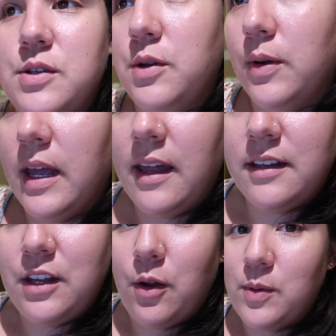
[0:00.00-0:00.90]
So don't
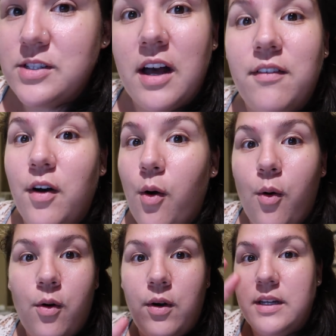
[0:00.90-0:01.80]
get, you know, we still have a
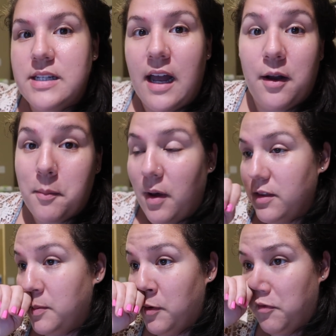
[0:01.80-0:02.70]
whole entire
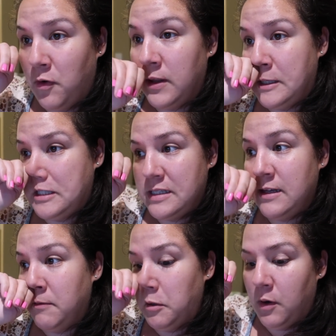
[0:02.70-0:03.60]
month before this is
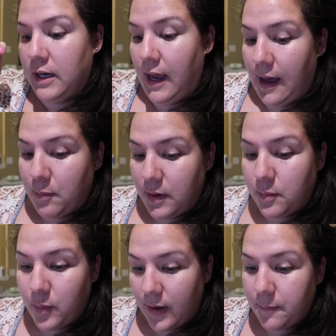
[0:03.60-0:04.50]
even going to happen,
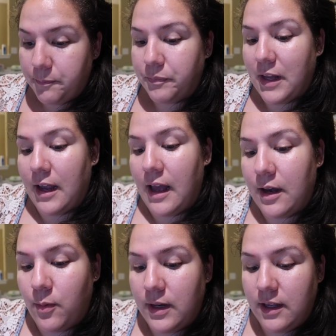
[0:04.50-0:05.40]
but I kind
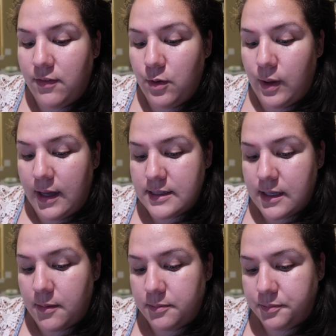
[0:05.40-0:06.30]
of want to give you a heads
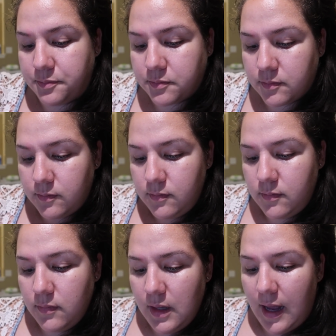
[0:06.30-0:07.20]
up
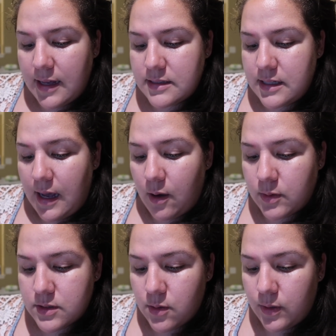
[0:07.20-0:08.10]
as to how
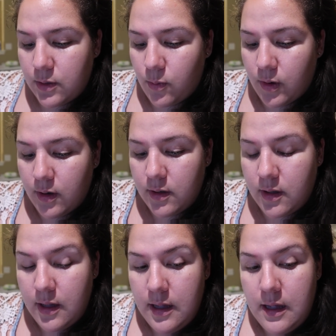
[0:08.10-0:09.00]
it's going to work
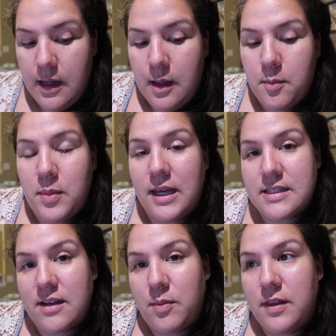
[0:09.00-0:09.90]

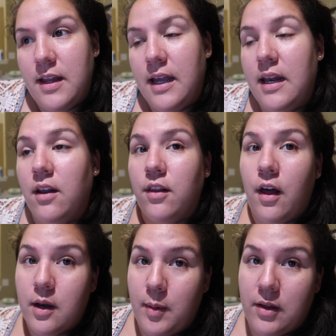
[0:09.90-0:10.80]
because I've been thinking a
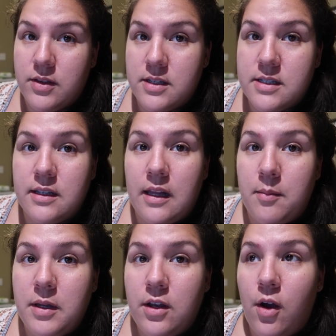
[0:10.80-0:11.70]
lot about this and let
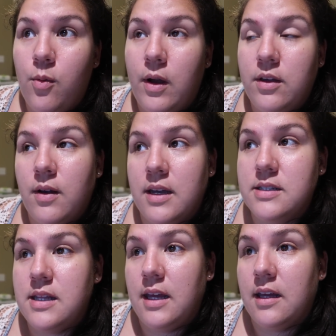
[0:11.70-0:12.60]
me know what you guys
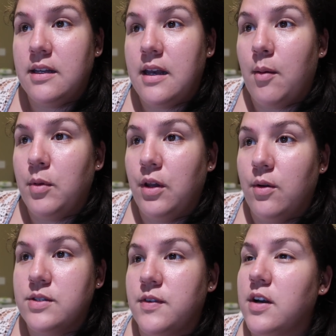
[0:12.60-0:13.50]
think down below
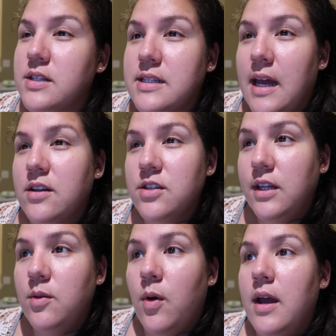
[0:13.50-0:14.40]
as far as
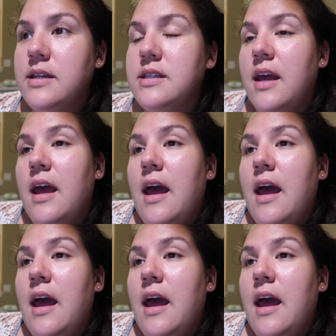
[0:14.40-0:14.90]
scheduling wise.